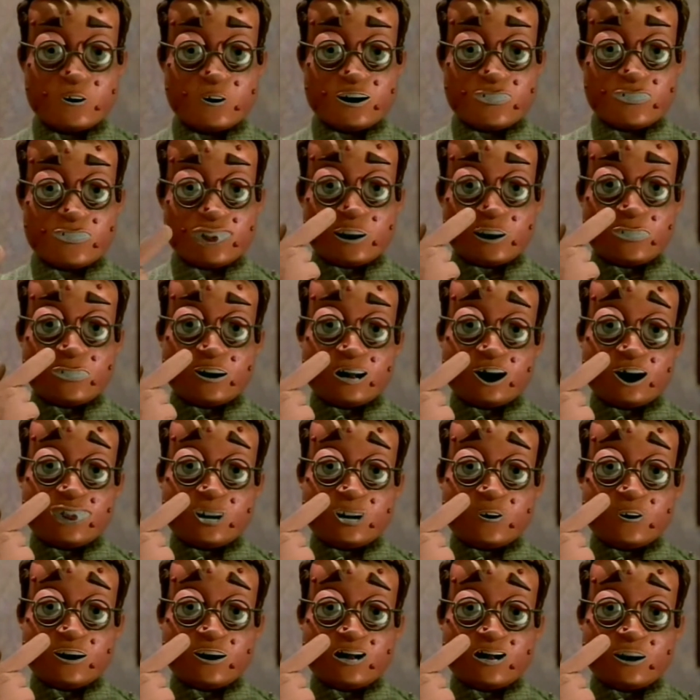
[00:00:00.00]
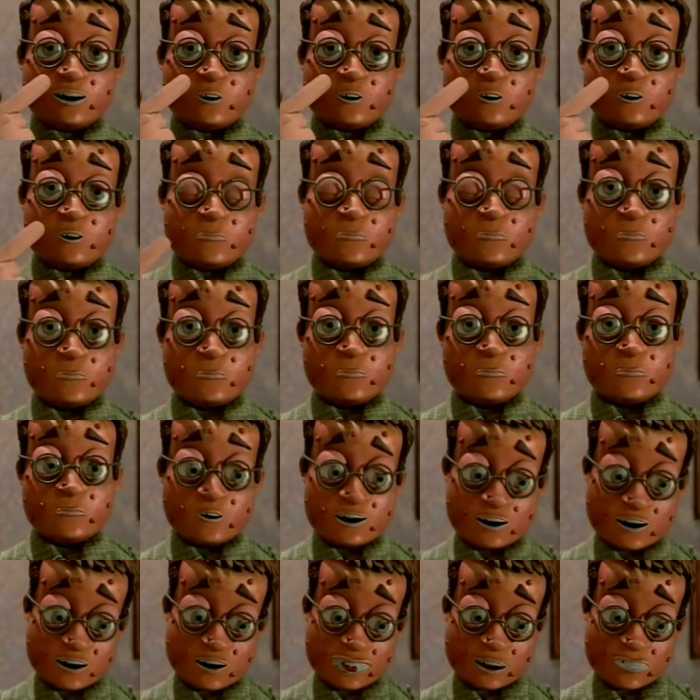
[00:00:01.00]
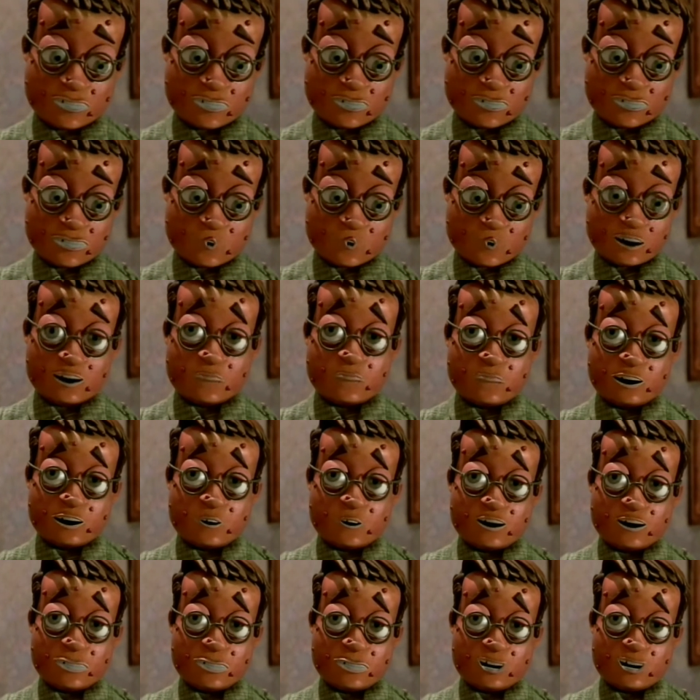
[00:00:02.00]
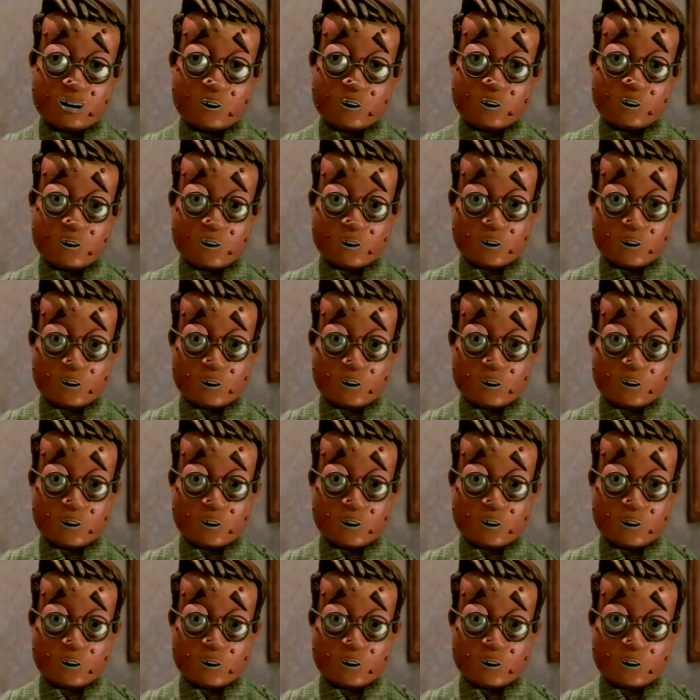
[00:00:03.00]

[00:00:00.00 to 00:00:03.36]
Is that another one? Oh, this is so embarrassing.